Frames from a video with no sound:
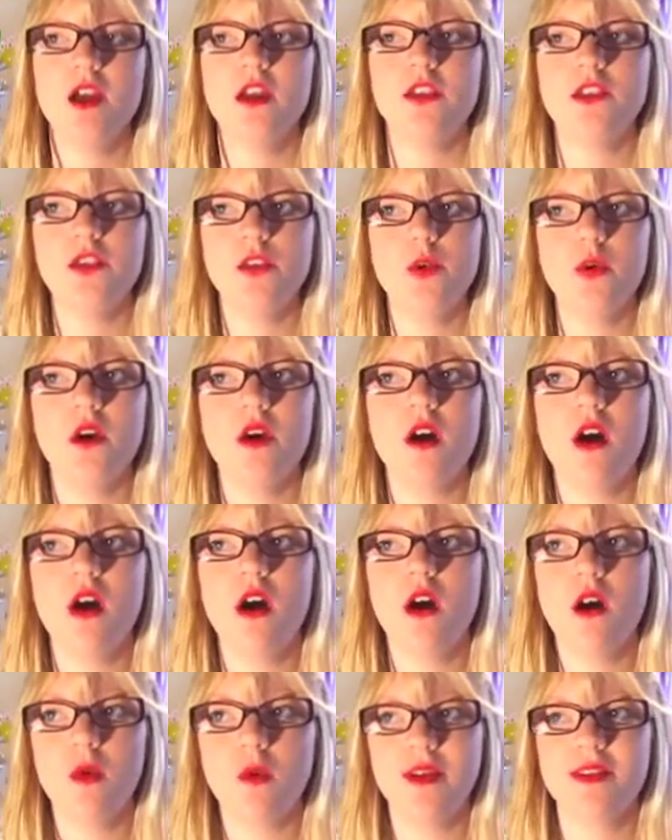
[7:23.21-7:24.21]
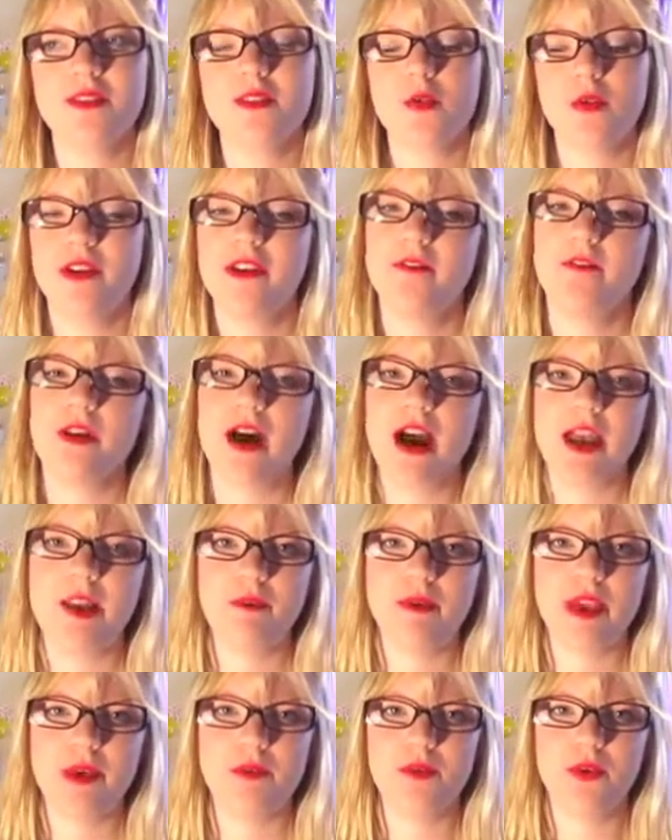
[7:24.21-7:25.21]
you are always going to
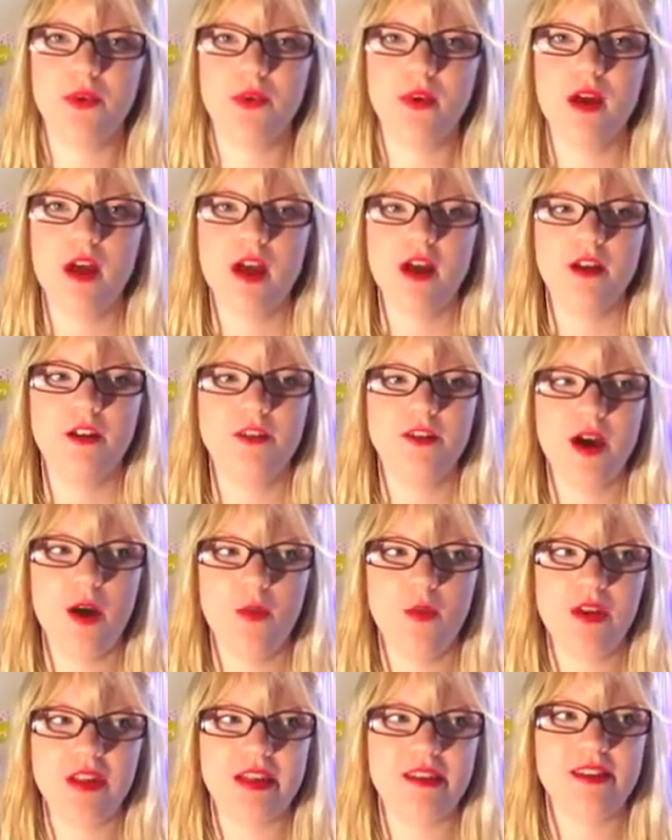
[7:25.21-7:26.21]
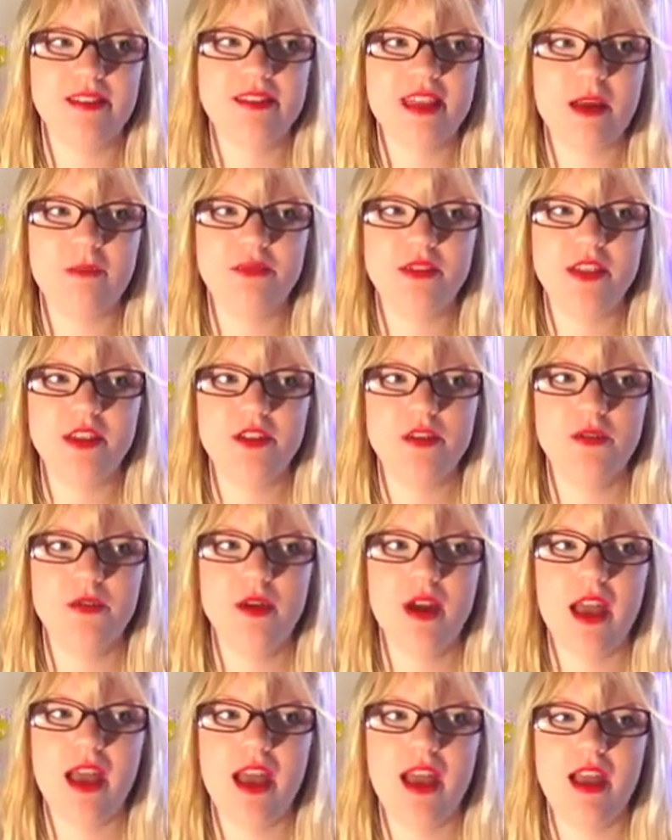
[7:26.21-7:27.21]
find people that will accept
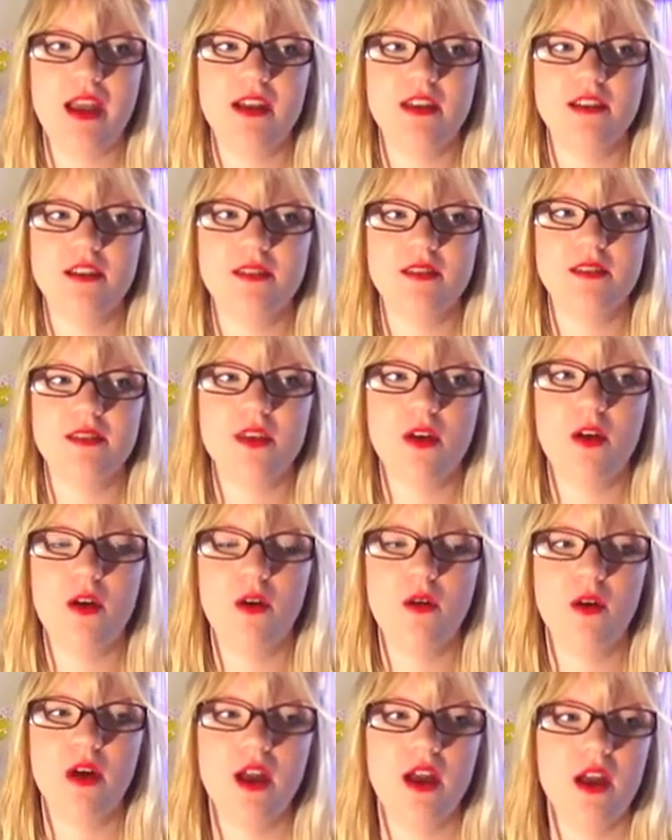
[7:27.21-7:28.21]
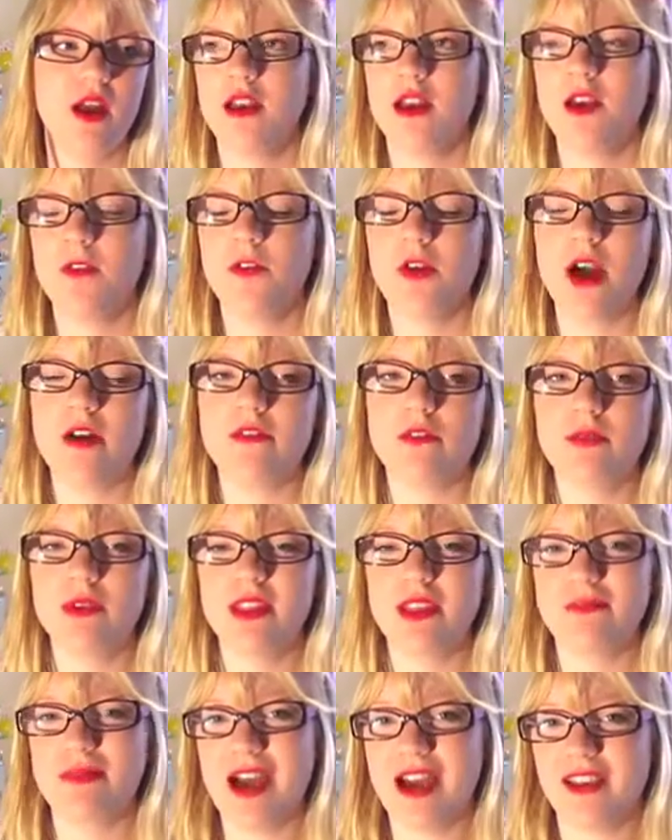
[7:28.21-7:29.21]
you, and so if you have a
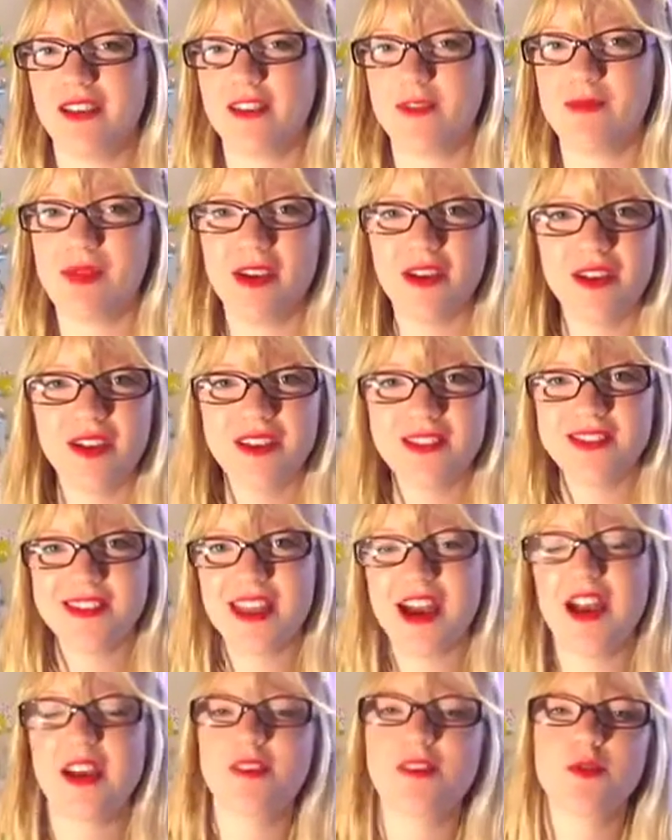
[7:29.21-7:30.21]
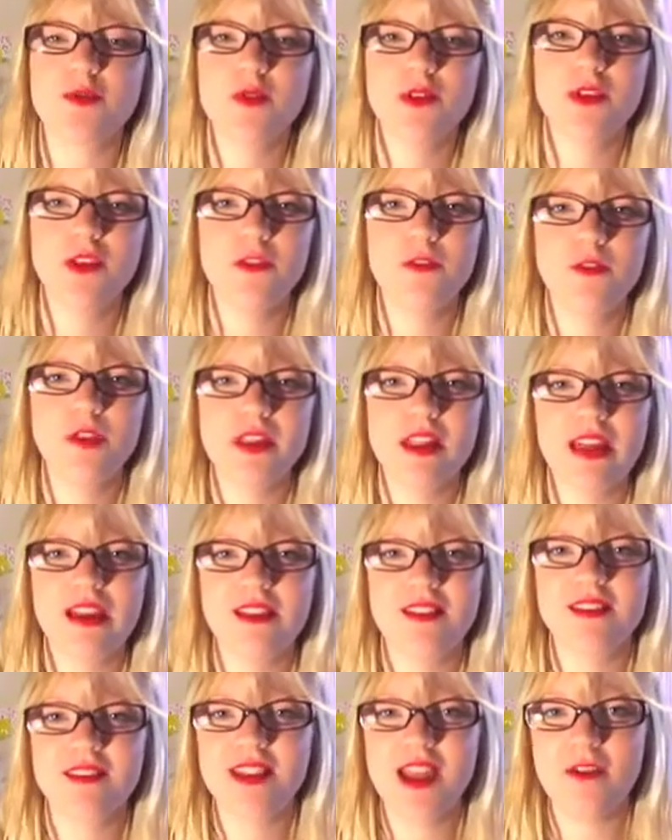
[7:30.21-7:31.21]
really bad experience in high school and you feel like
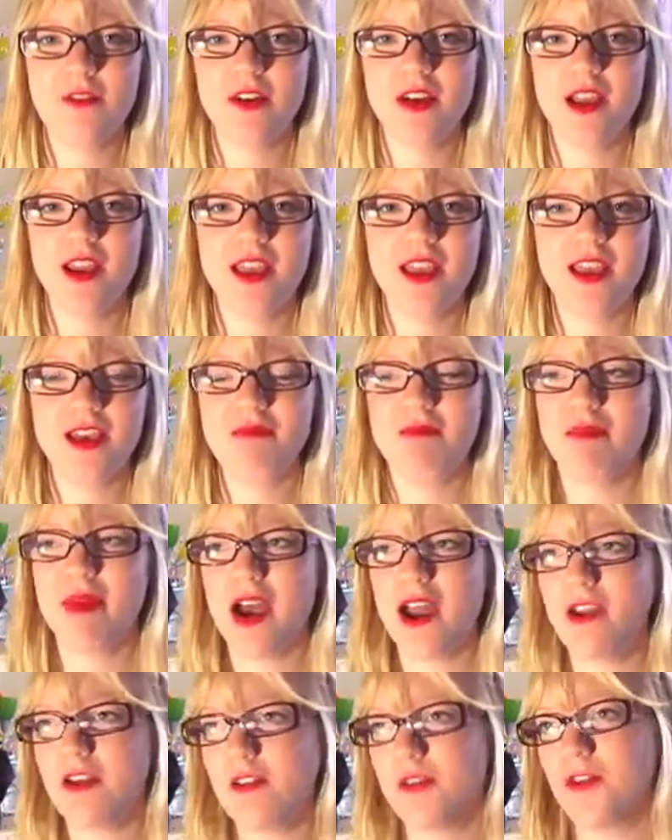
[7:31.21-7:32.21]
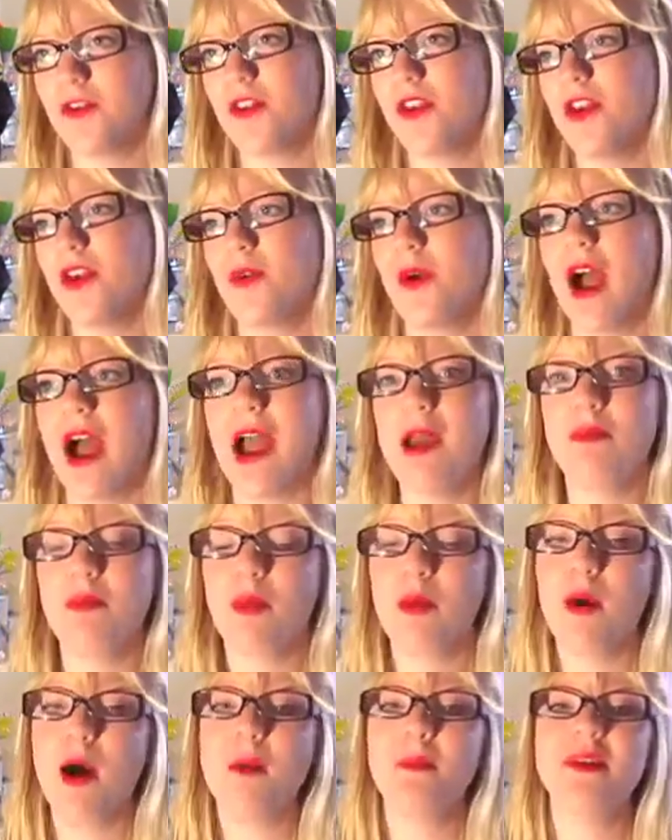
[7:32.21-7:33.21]
it's never going to get better for you, I
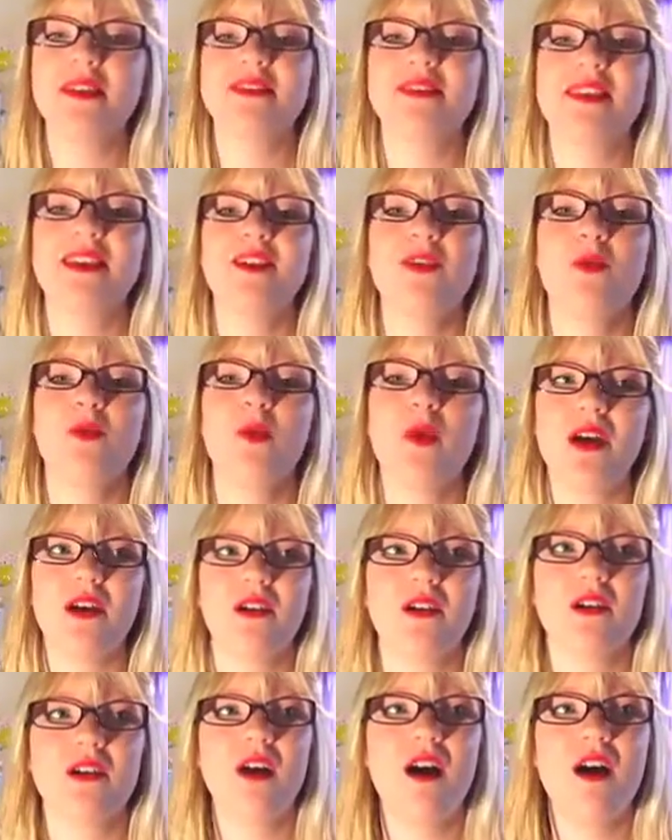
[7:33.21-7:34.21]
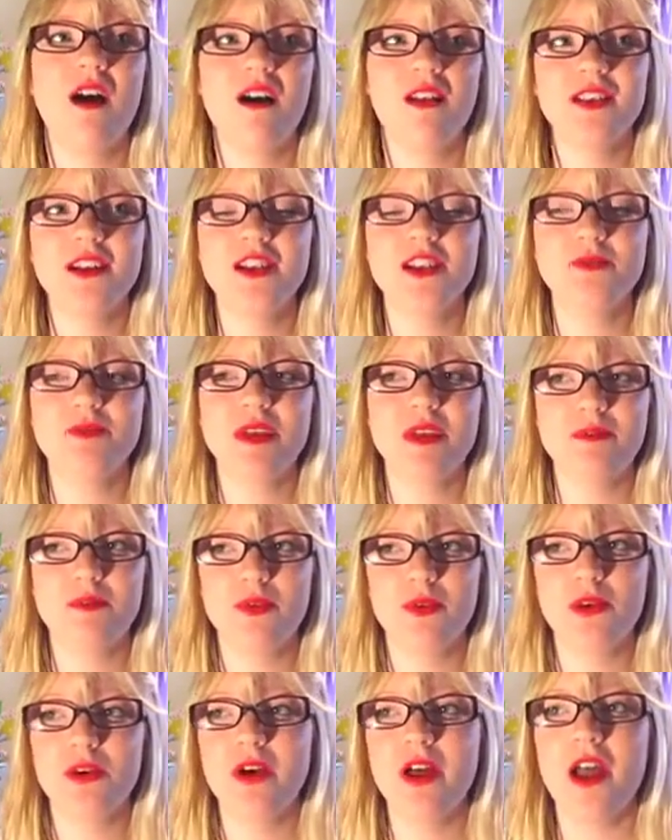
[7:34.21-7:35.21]
promise it will. College
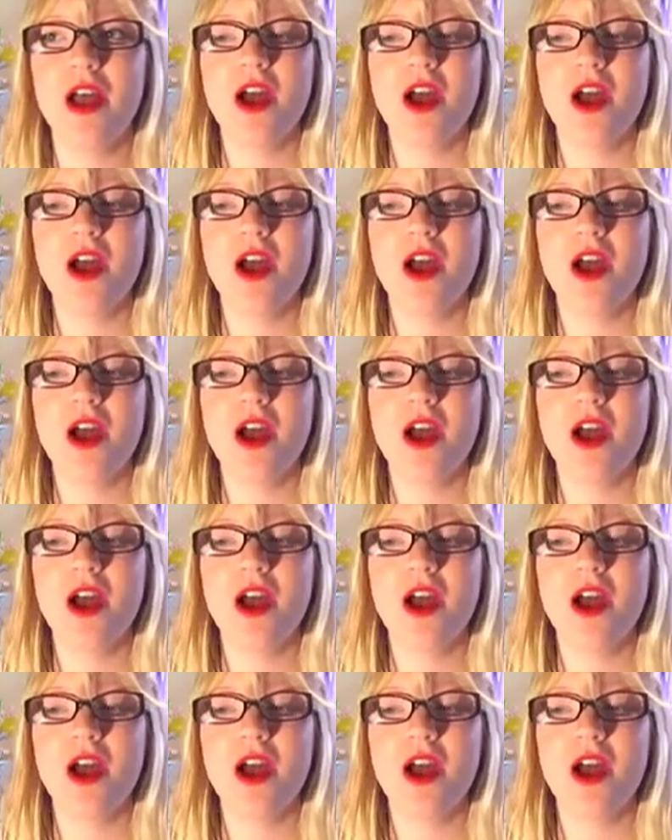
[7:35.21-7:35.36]
people